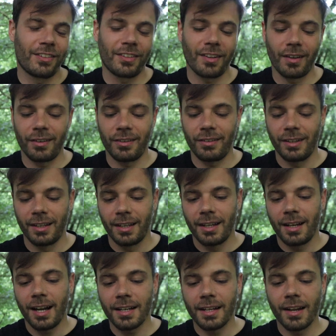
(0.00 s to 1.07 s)
So
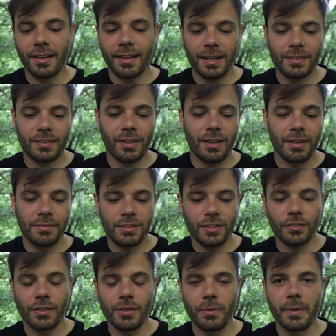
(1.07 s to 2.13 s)
I don't know, that's kind of
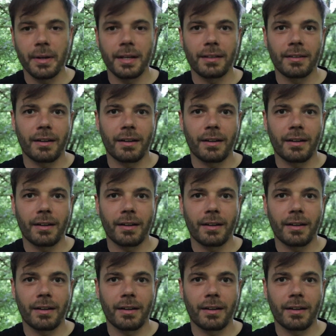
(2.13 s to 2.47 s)
just annoying.